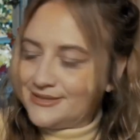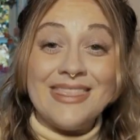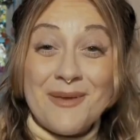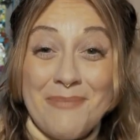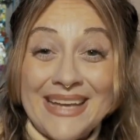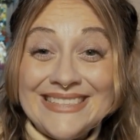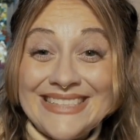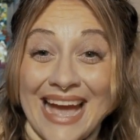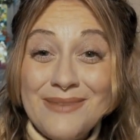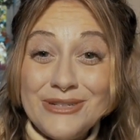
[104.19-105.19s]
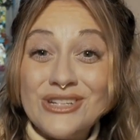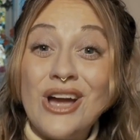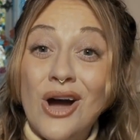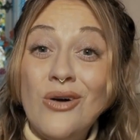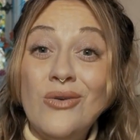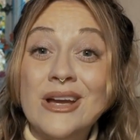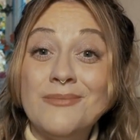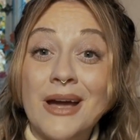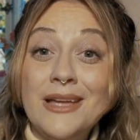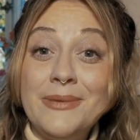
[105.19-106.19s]
The best time to go, in
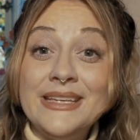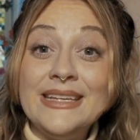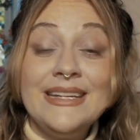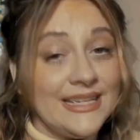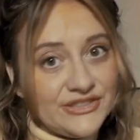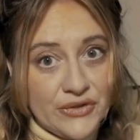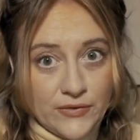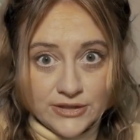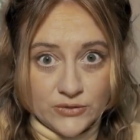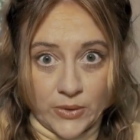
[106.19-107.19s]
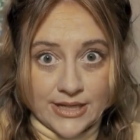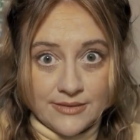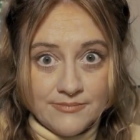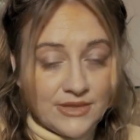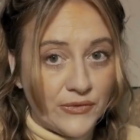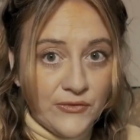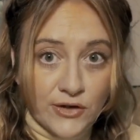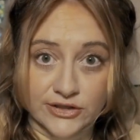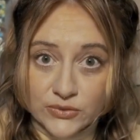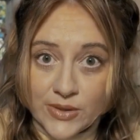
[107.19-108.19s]
my opinion, is the first week. The
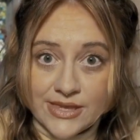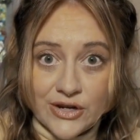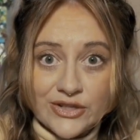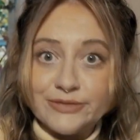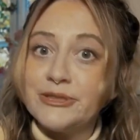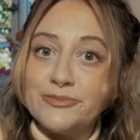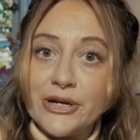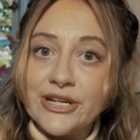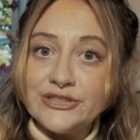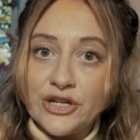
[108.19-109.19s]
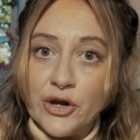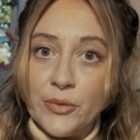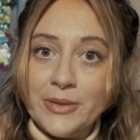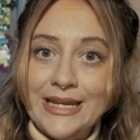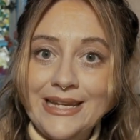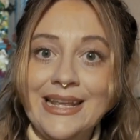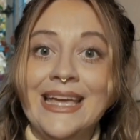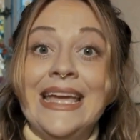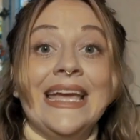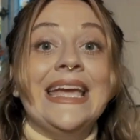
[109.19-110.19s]
first week the Christmas markets are opening,
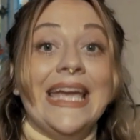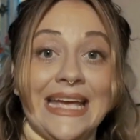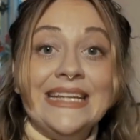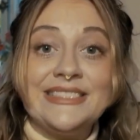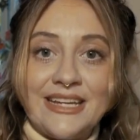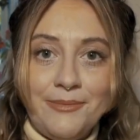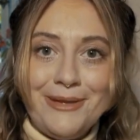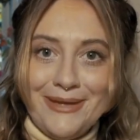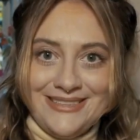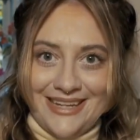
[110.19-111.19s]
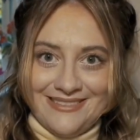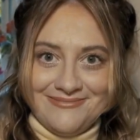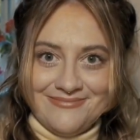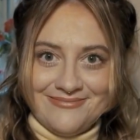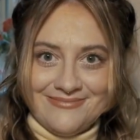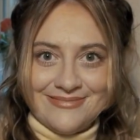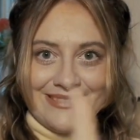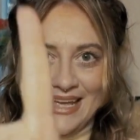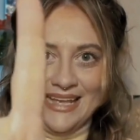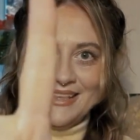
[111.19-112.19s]
it is gonna be busy.
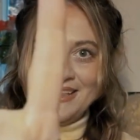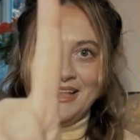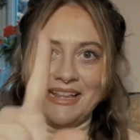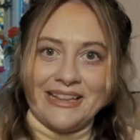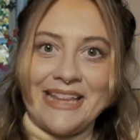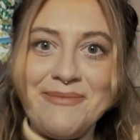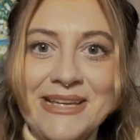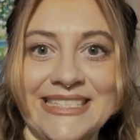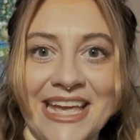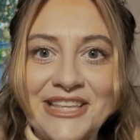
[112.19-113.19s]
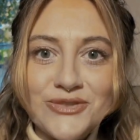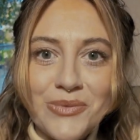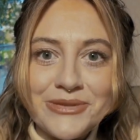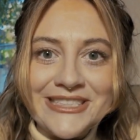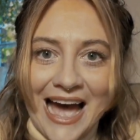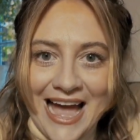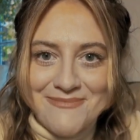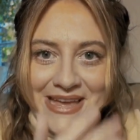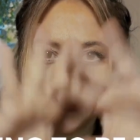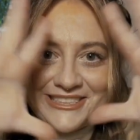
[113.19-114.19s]
Let me say this one more
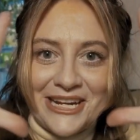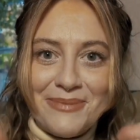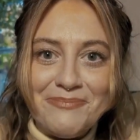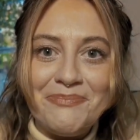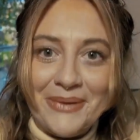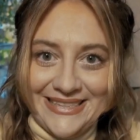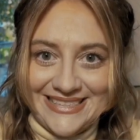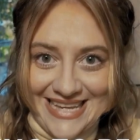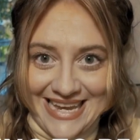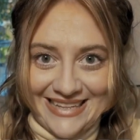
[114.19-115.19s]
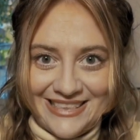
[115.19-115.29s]
time. It is going to be busy.